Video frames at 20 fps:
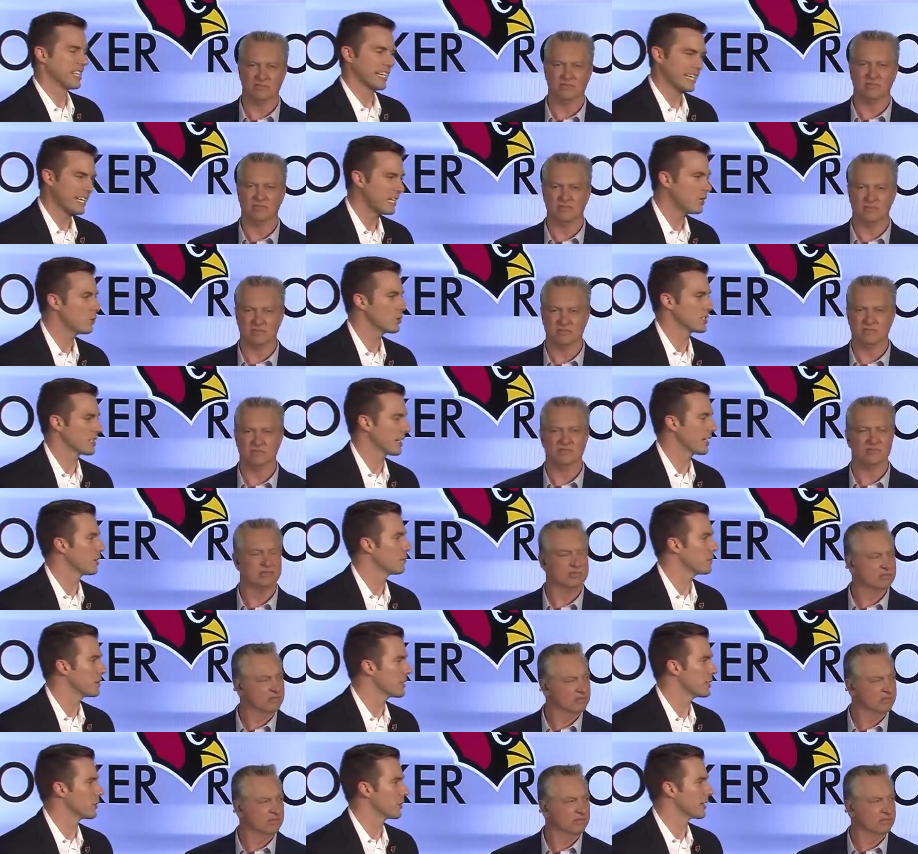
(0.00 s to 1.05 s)
Speaker 1: that he was going to
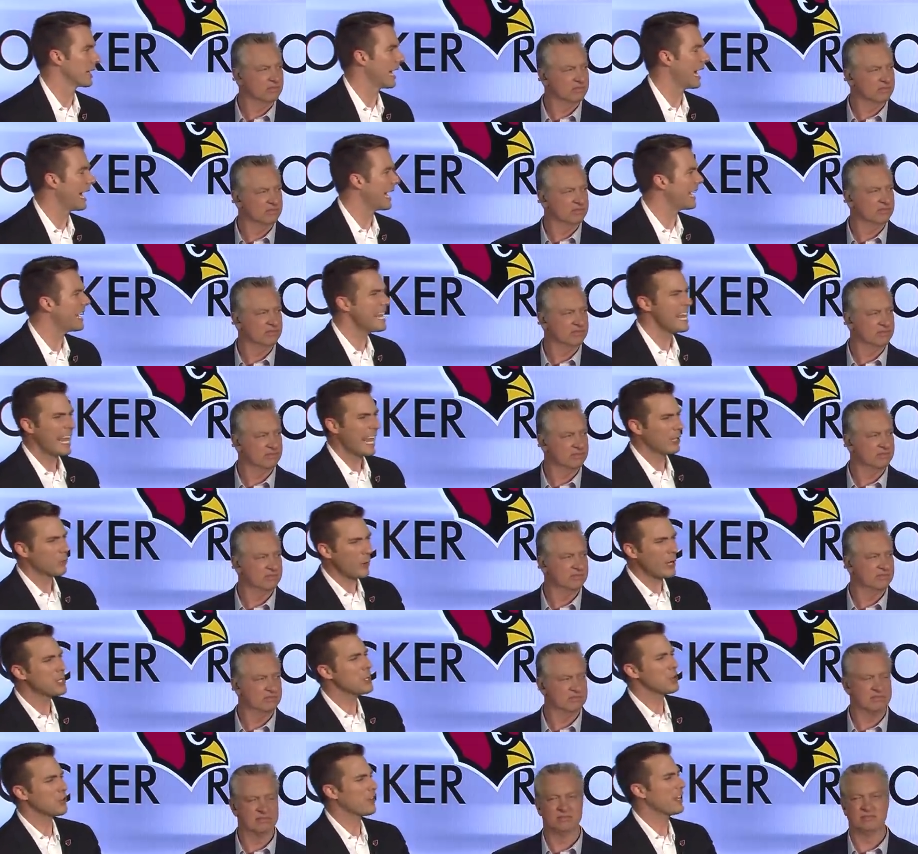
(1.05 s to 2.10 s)
be your guy? And
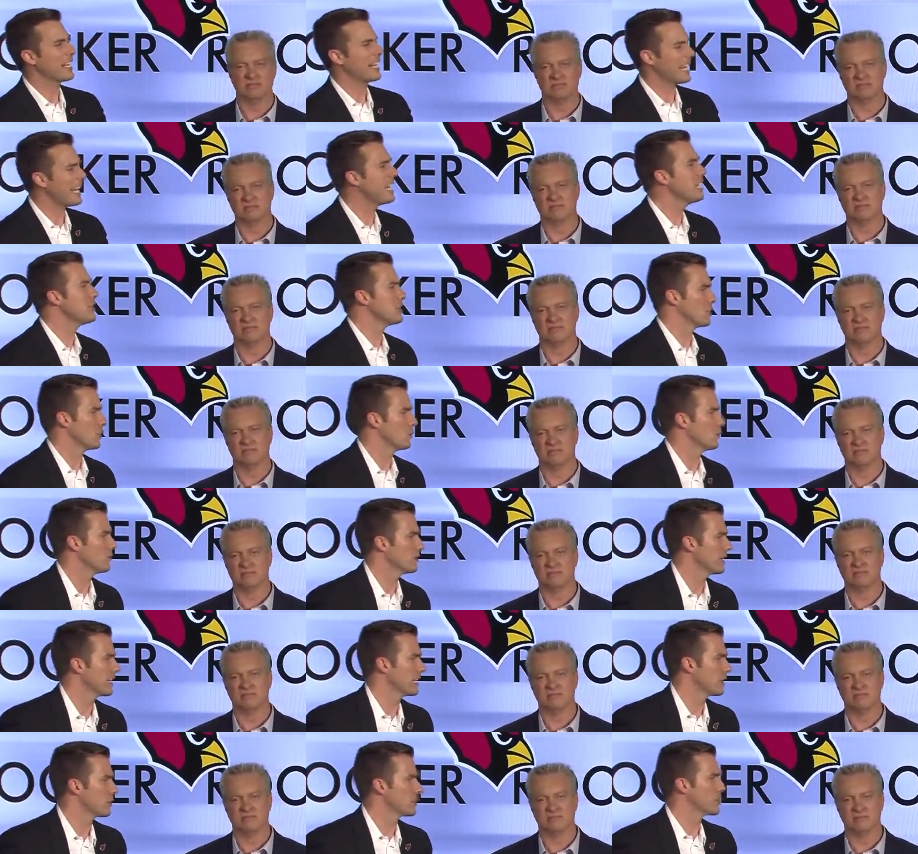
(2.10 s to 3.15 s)
when do you think he knew
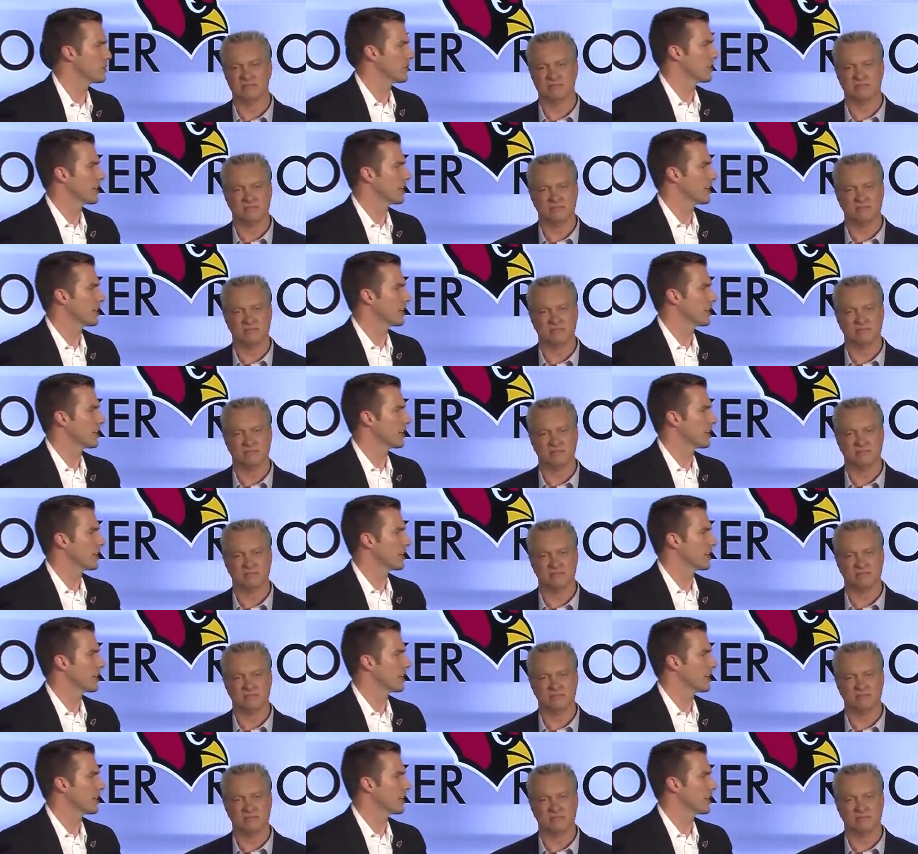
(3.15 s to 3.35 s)
that he was your